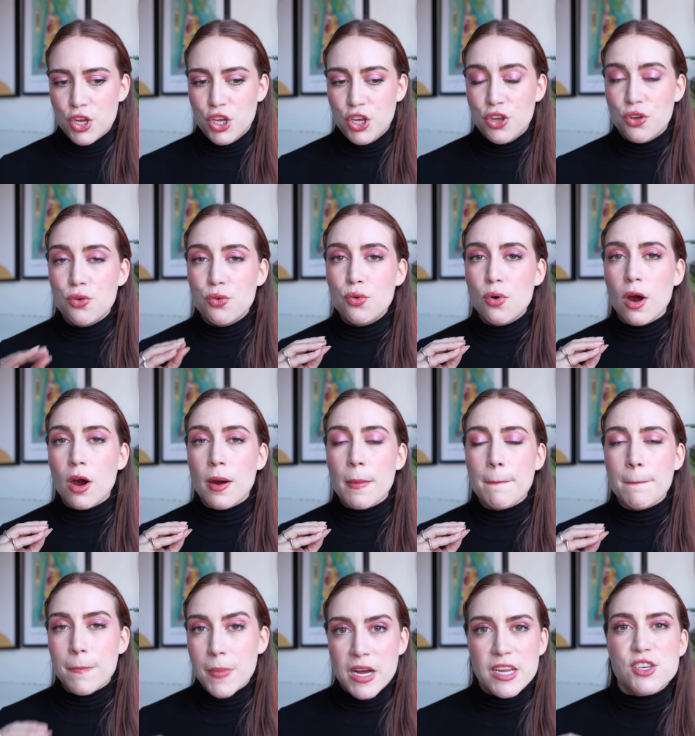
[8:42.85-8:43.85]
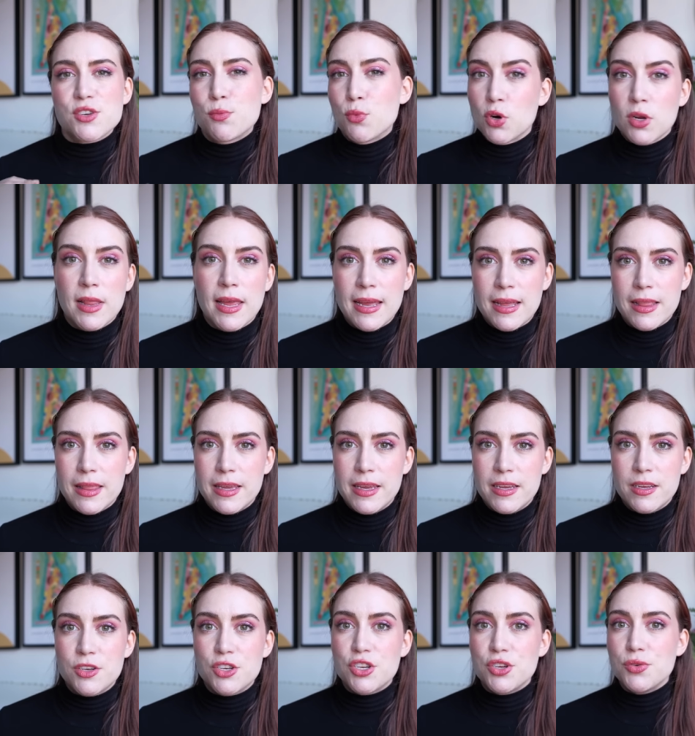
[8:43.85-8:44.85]
you are much more
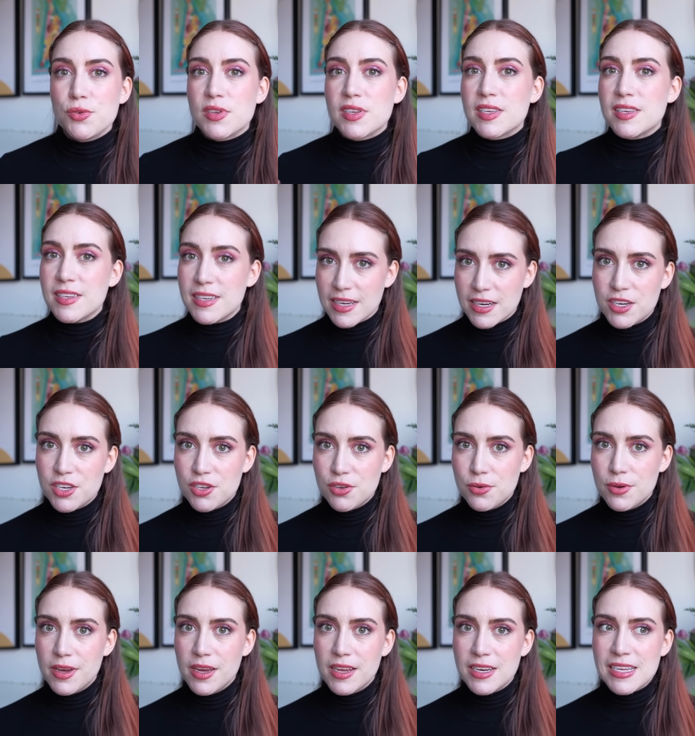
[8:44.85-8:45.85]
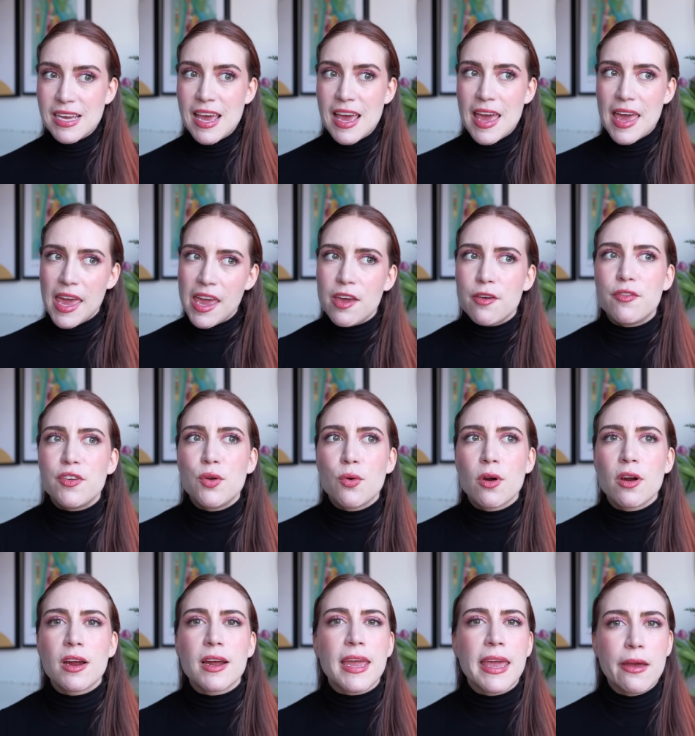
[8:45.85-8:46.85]
likely to stick to it if you
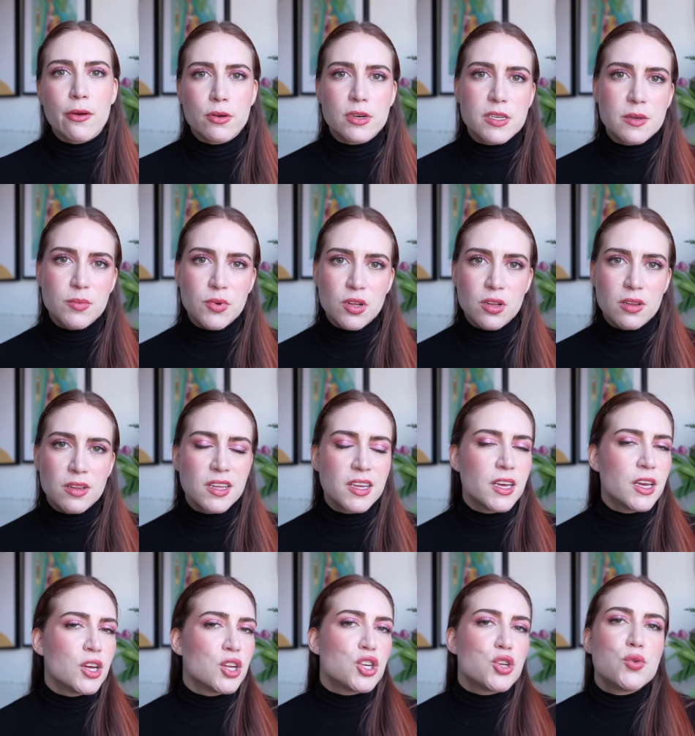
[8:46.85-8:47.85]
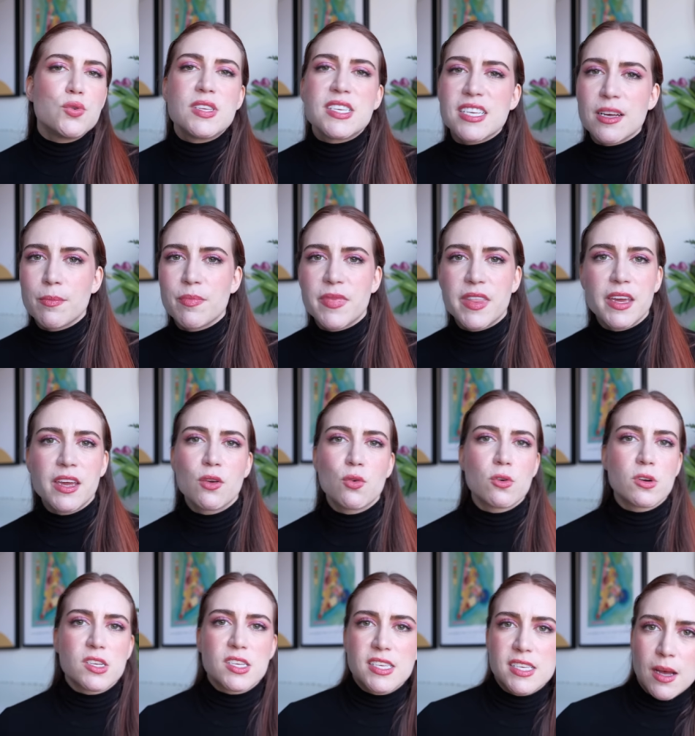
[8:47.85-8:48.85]
are accountable to something
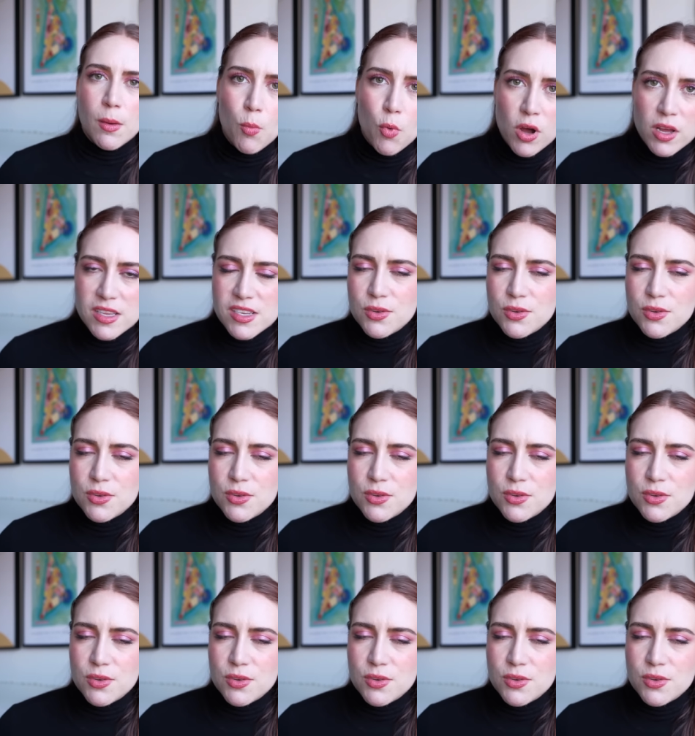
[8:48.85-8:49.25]
or someone.